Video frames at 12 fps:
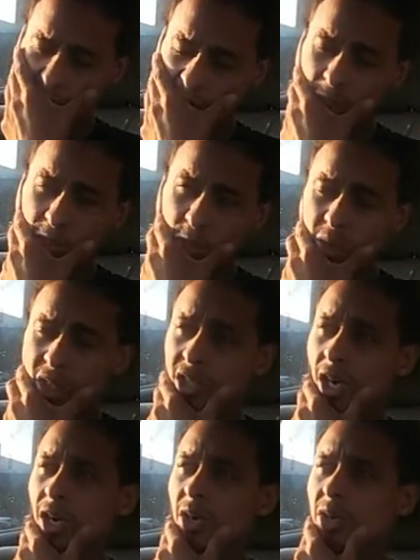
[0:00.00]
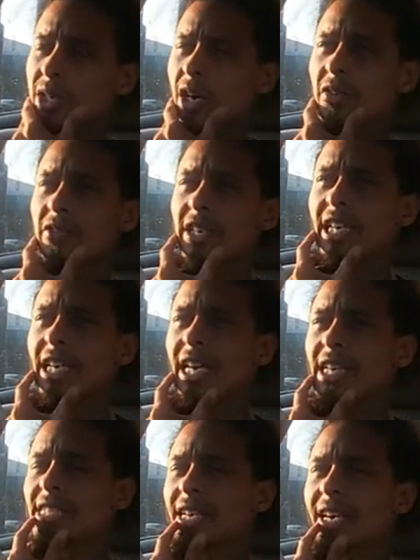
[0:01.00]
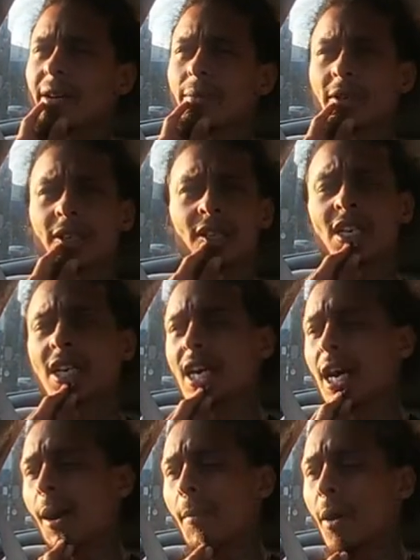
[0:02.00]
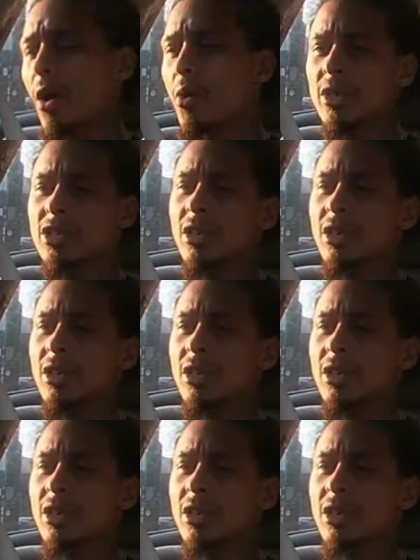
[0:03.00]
sure, do shows, hopefully get it out of town, but I'm always